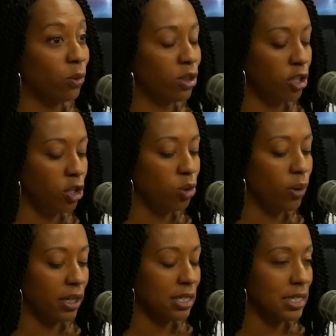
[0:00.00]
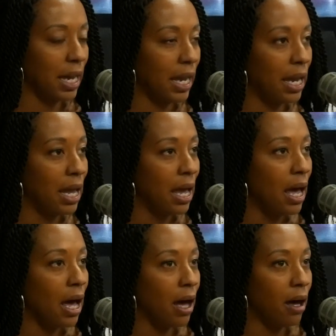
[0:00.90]
with you in a day,
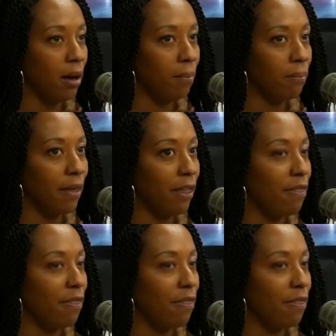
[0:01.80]
and then